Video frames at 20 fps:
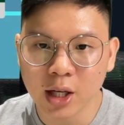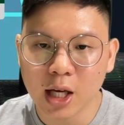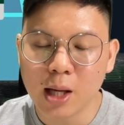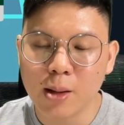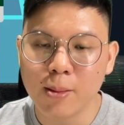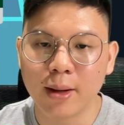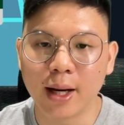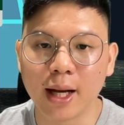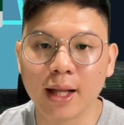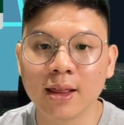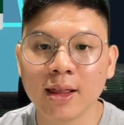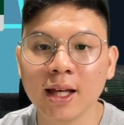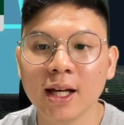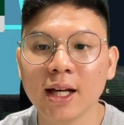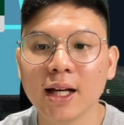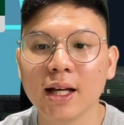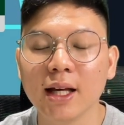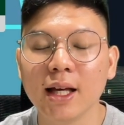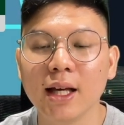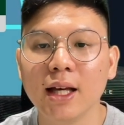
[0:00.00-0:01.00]
But I
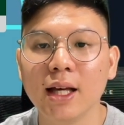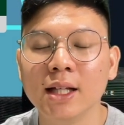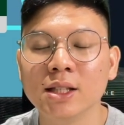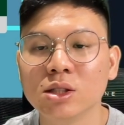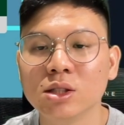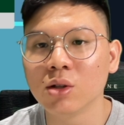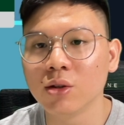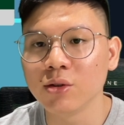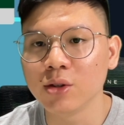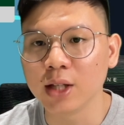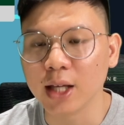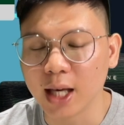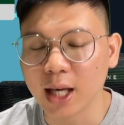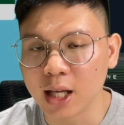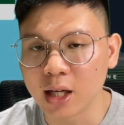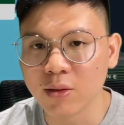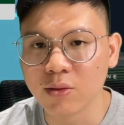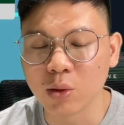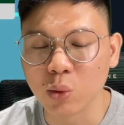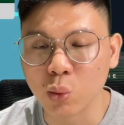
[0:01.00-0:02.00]
think it's the end
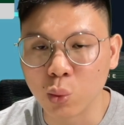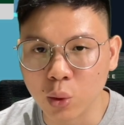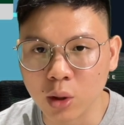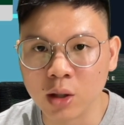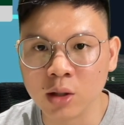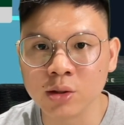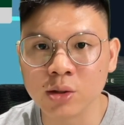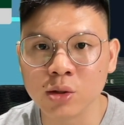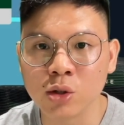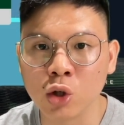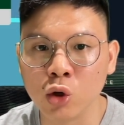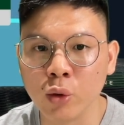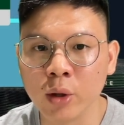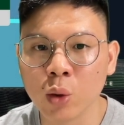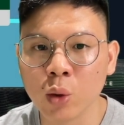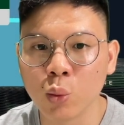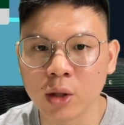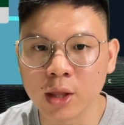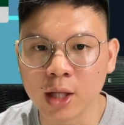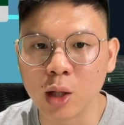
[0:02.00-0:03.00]
of the world going
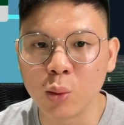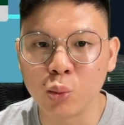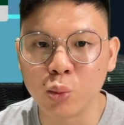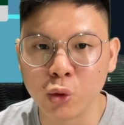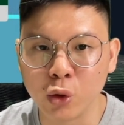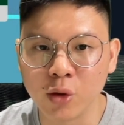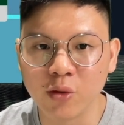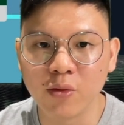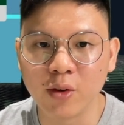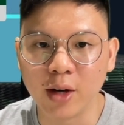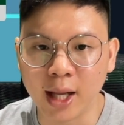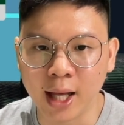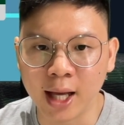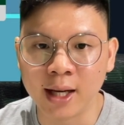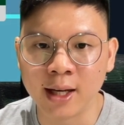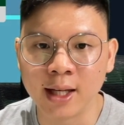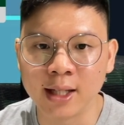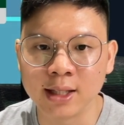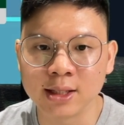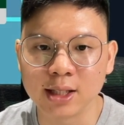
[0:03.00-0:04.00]
without Bruno
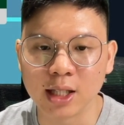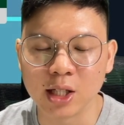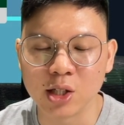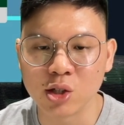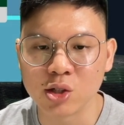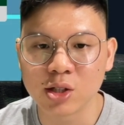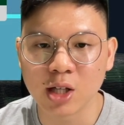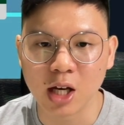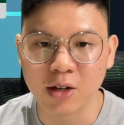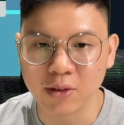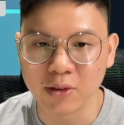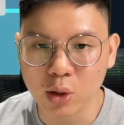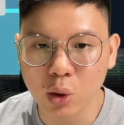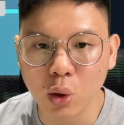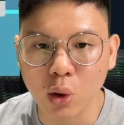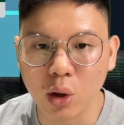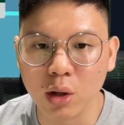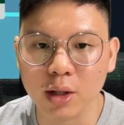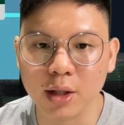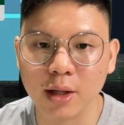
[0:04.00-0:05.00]
Fernandes and just having
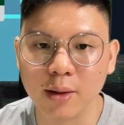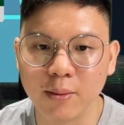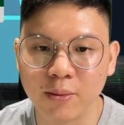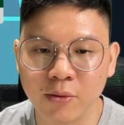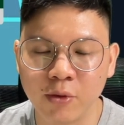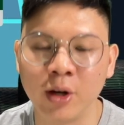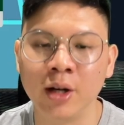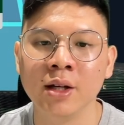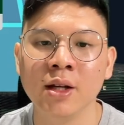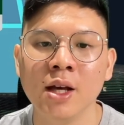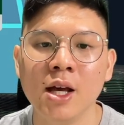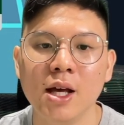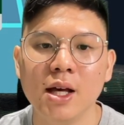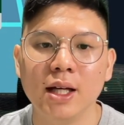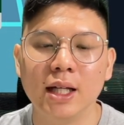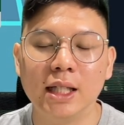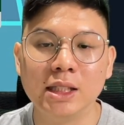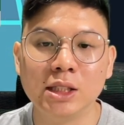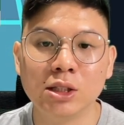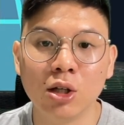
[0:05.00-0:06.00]
Højlund up front.
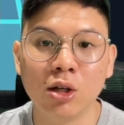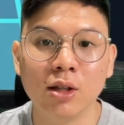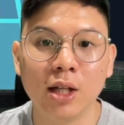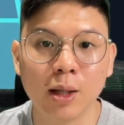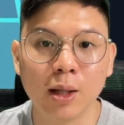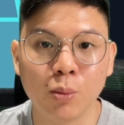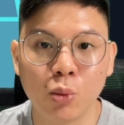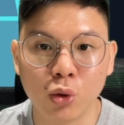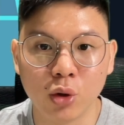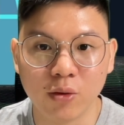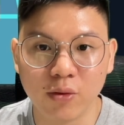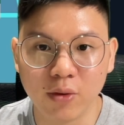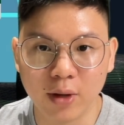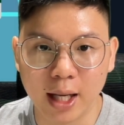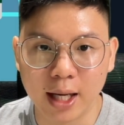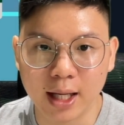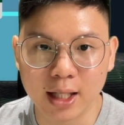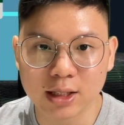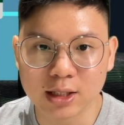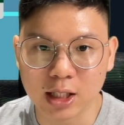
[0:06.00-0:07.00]
It's not like Bruno
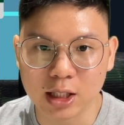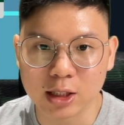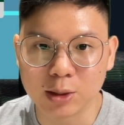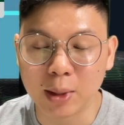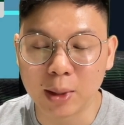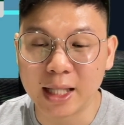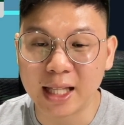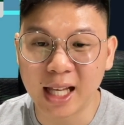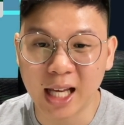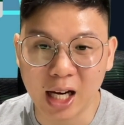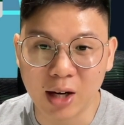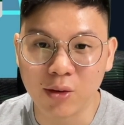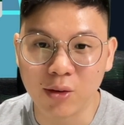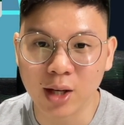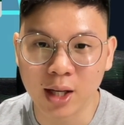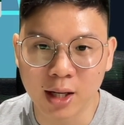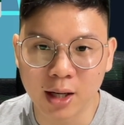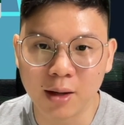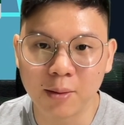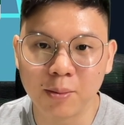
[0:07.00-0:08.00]
Fernandes has been tearing
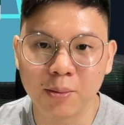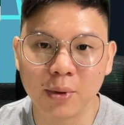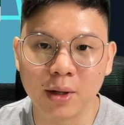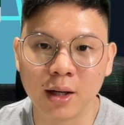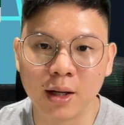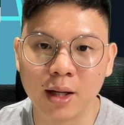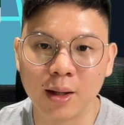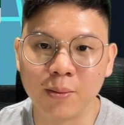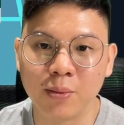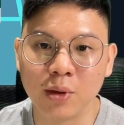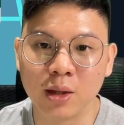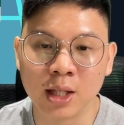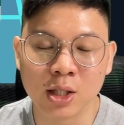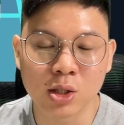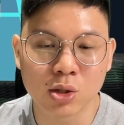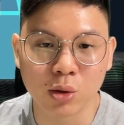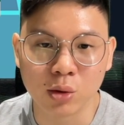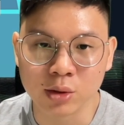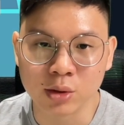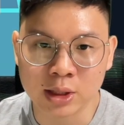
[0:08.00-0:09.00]
it up this
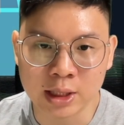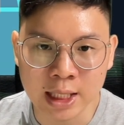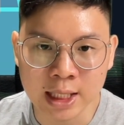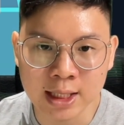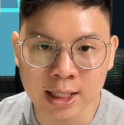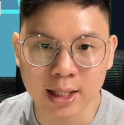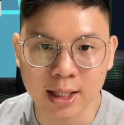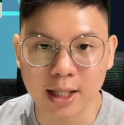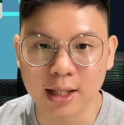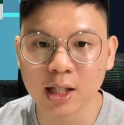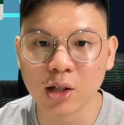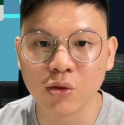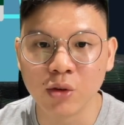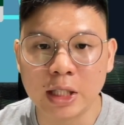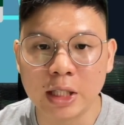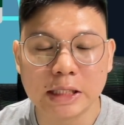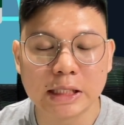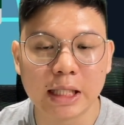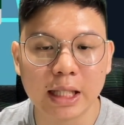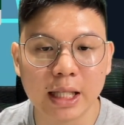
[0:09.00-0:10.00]
whole season. I think
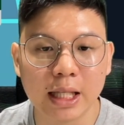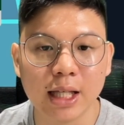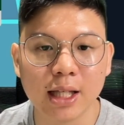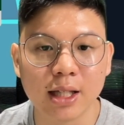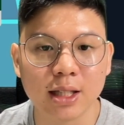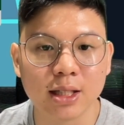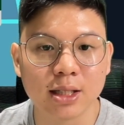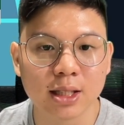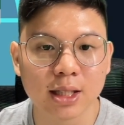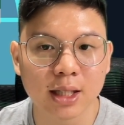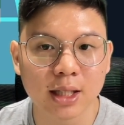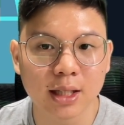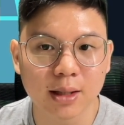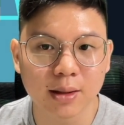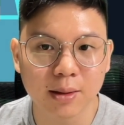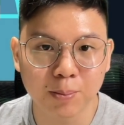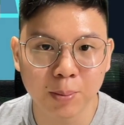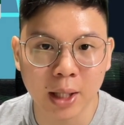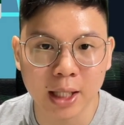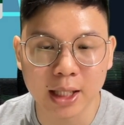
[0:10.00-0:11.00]
recently he's
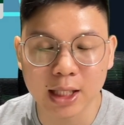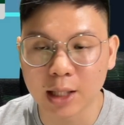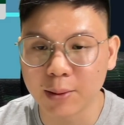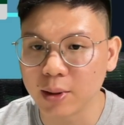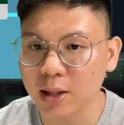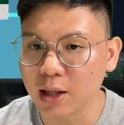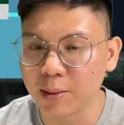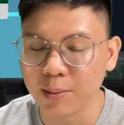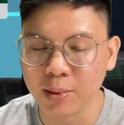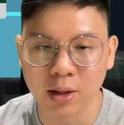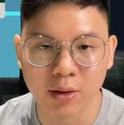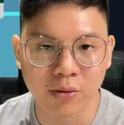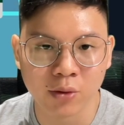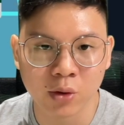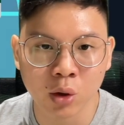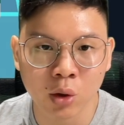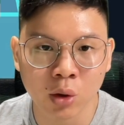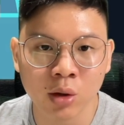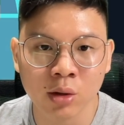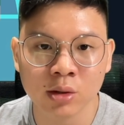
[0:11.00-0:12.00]
picked up a couple of
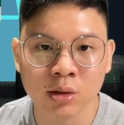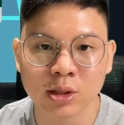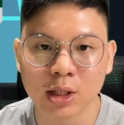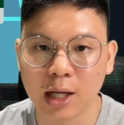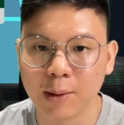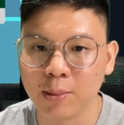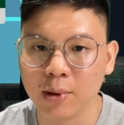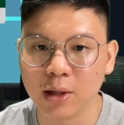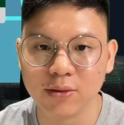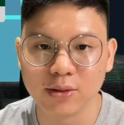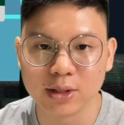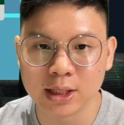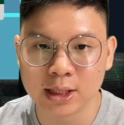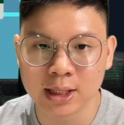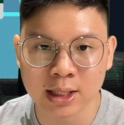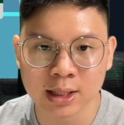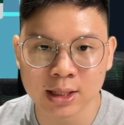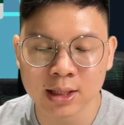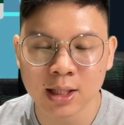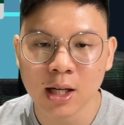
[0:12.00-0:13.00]
goals, a couple of
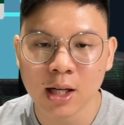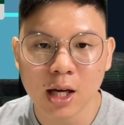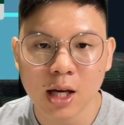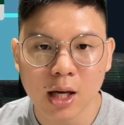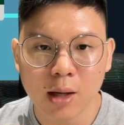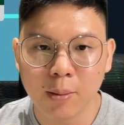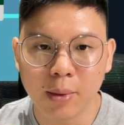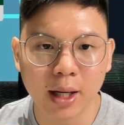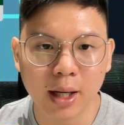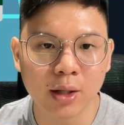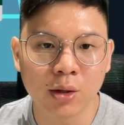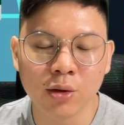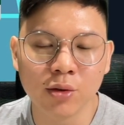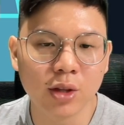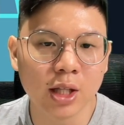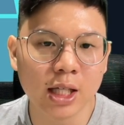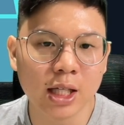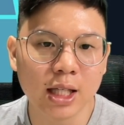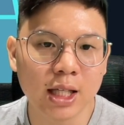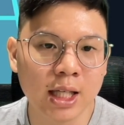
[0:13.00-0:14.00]
assists, but I don't
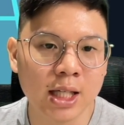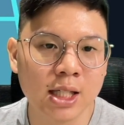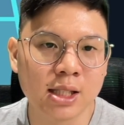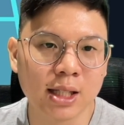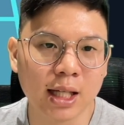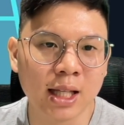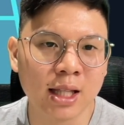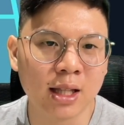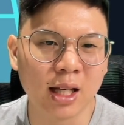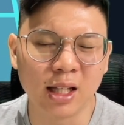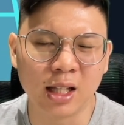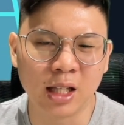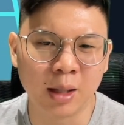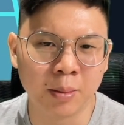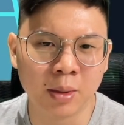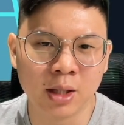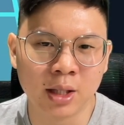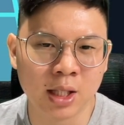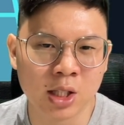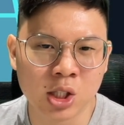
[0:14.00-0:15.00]
think he's in that
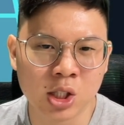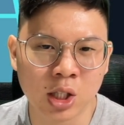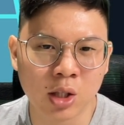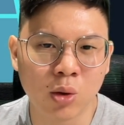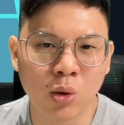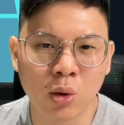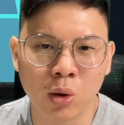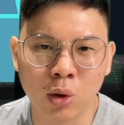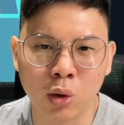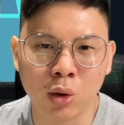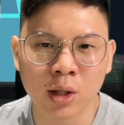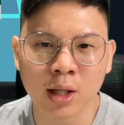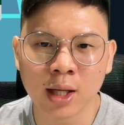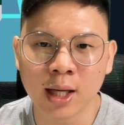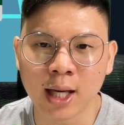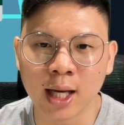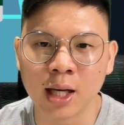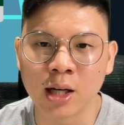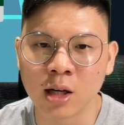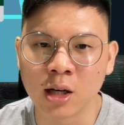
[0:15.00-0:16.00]
double-digit haul
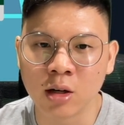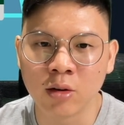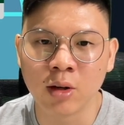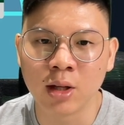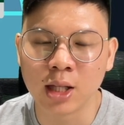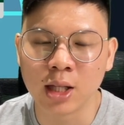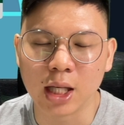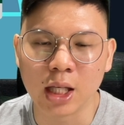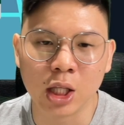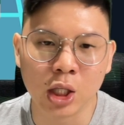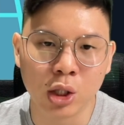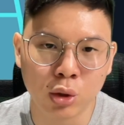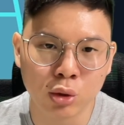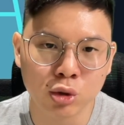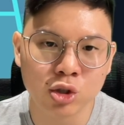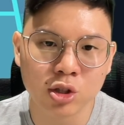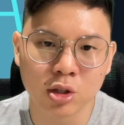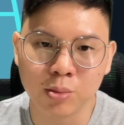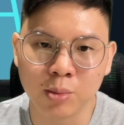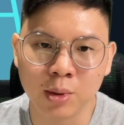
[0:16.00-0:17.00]
category that he
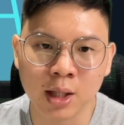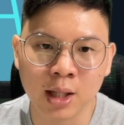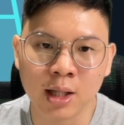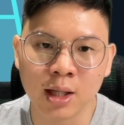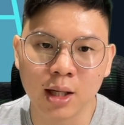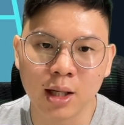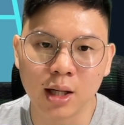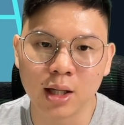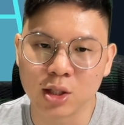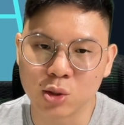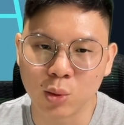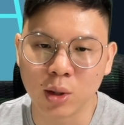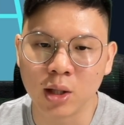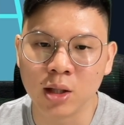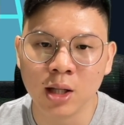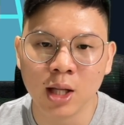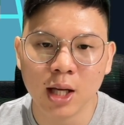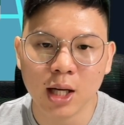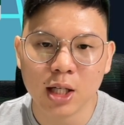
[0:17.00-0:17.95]
used to be as well.